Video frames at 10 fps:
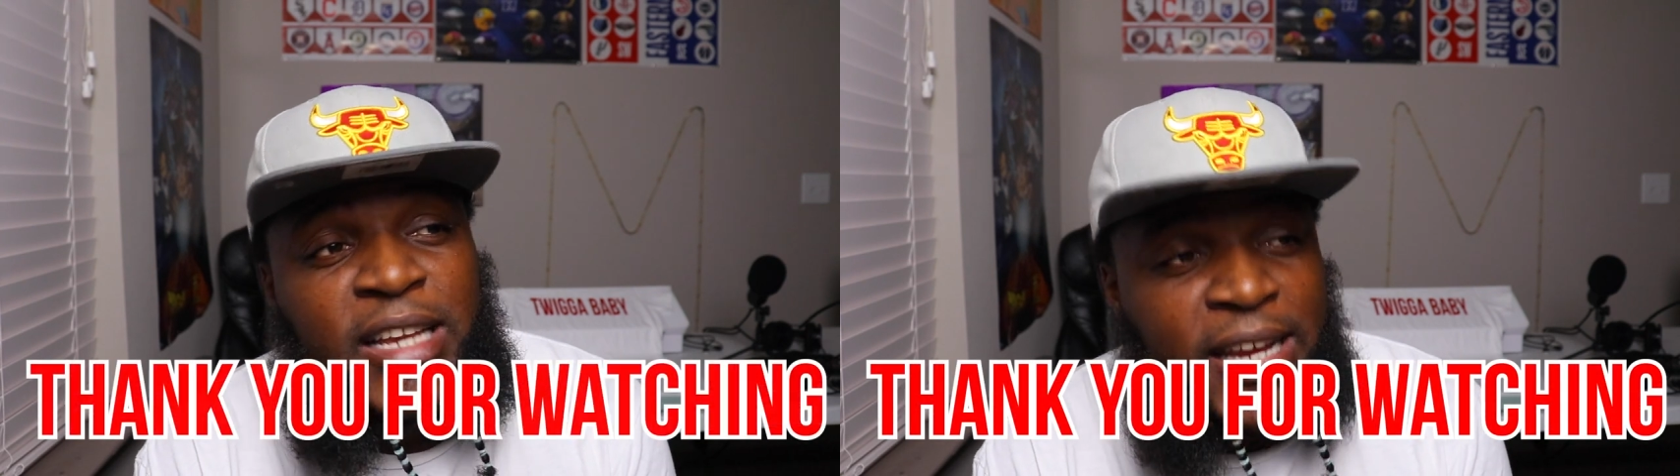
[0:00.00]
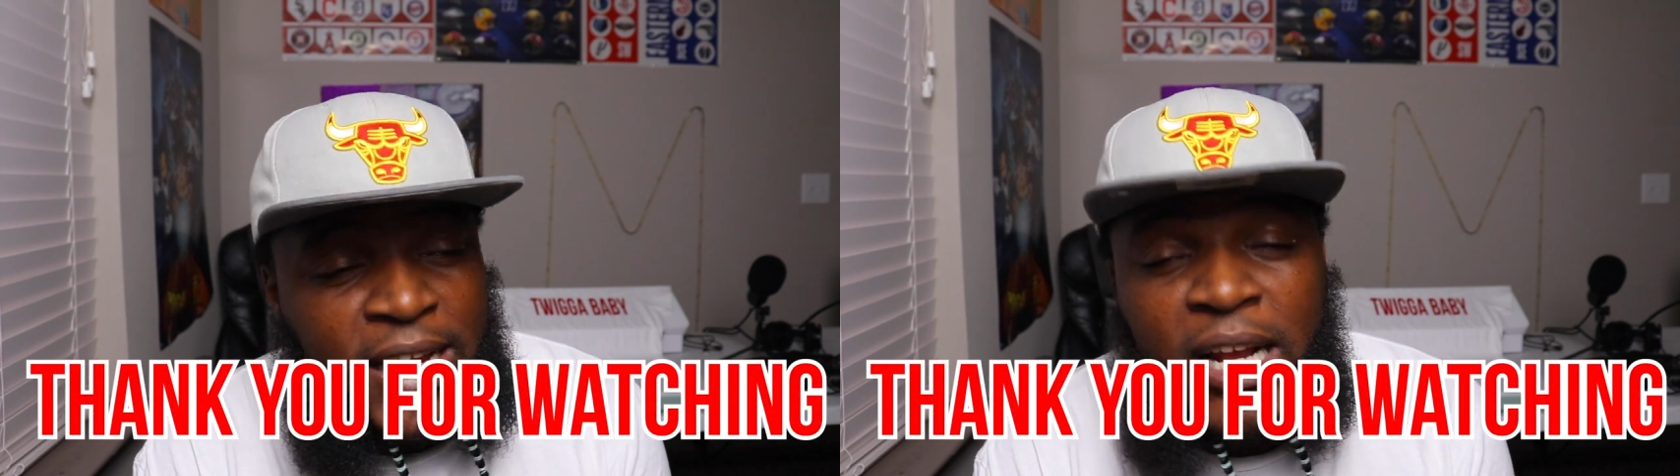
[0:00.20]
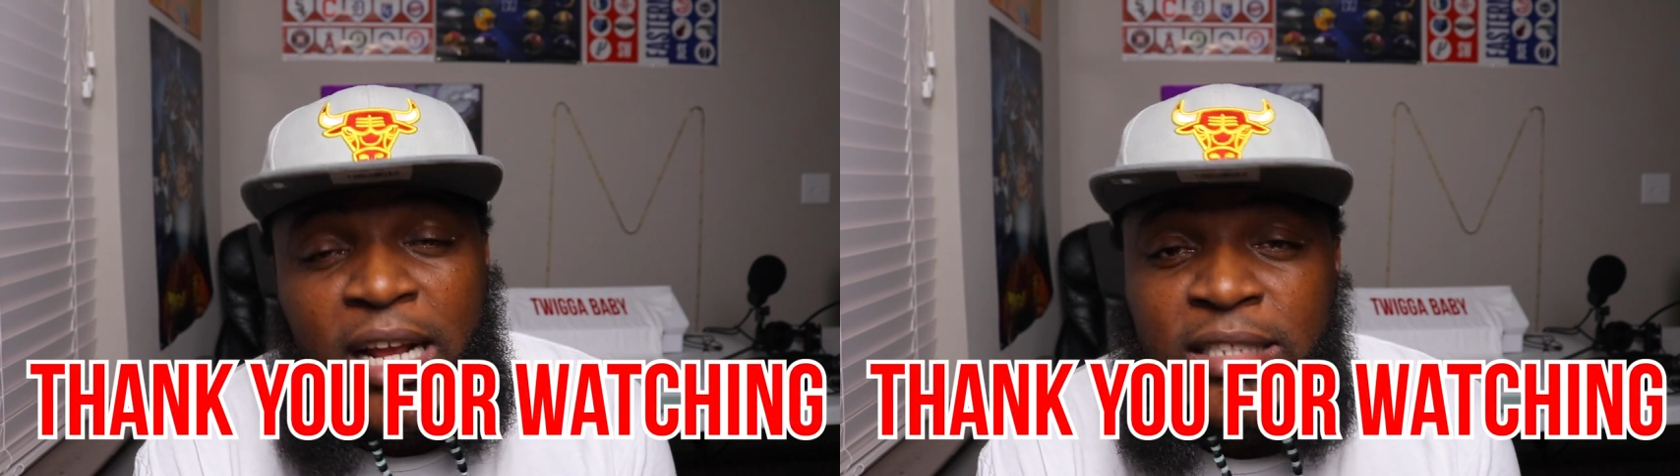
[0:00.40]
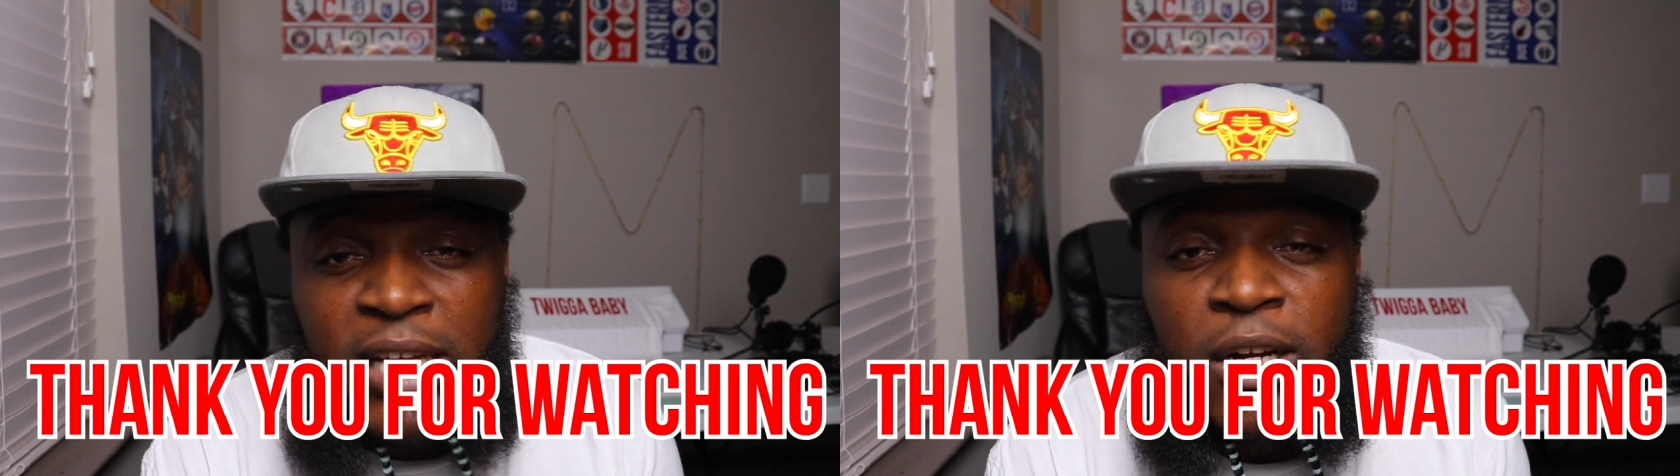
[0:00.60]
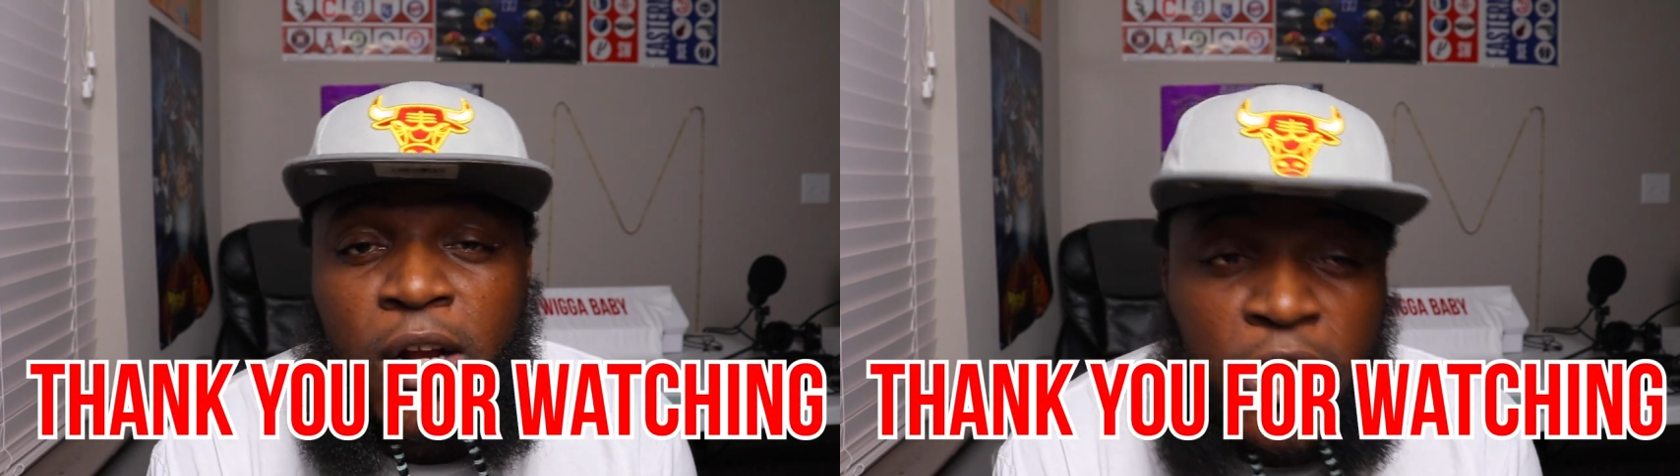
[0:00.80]
They cannot
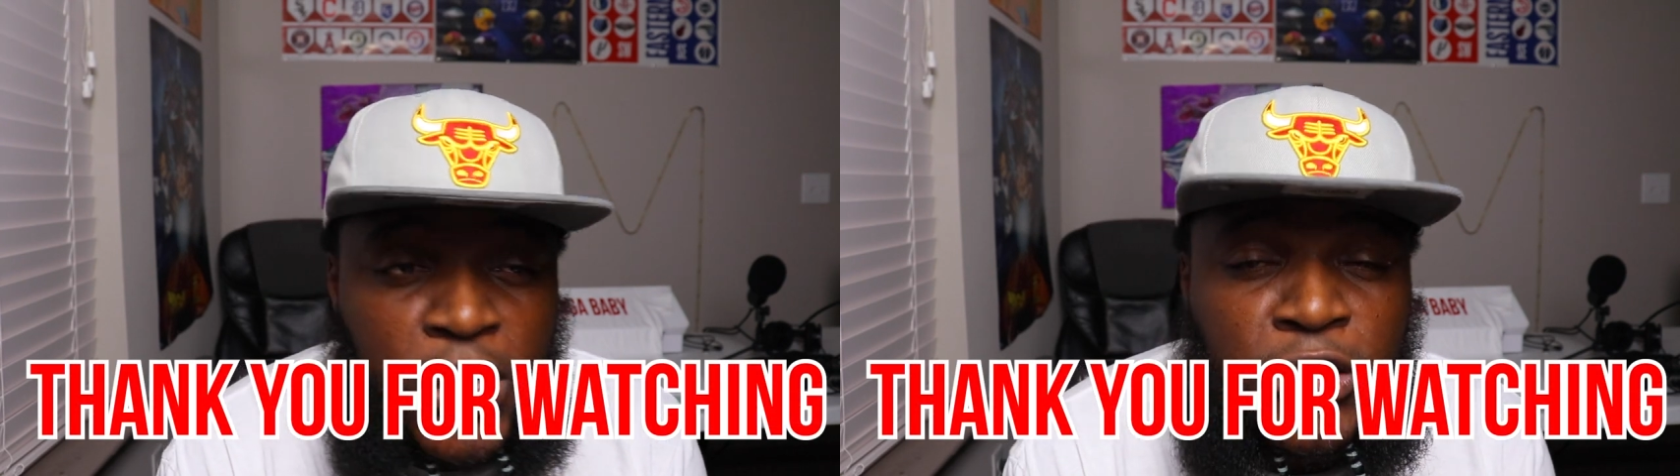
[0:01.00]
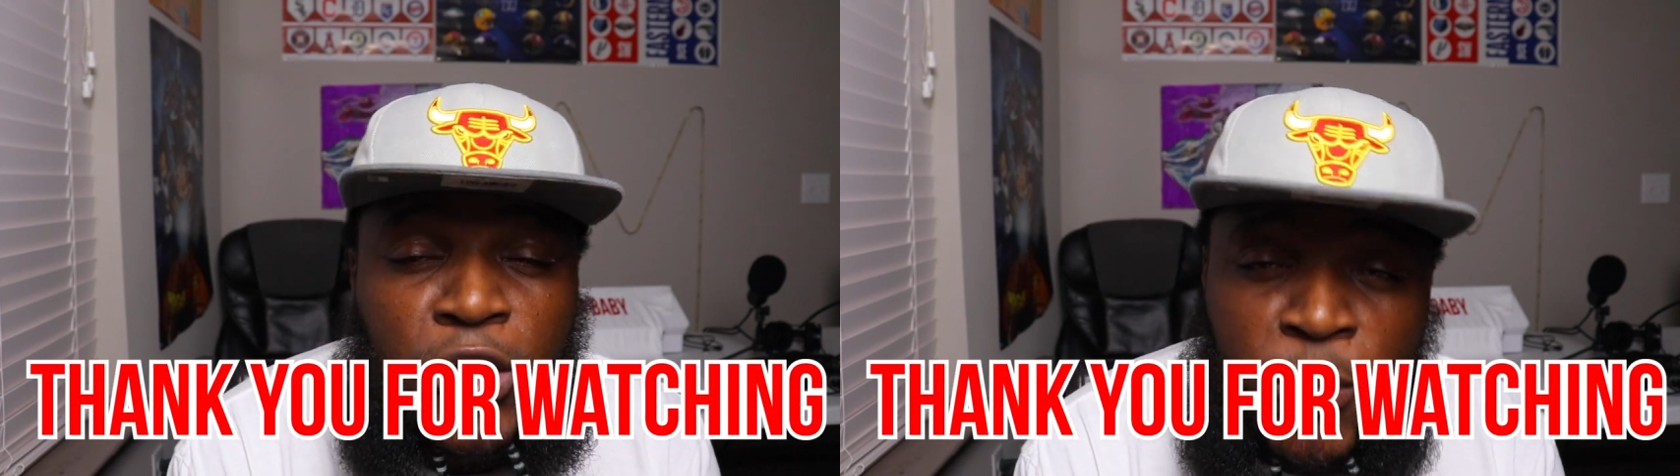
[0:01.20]
take our guns.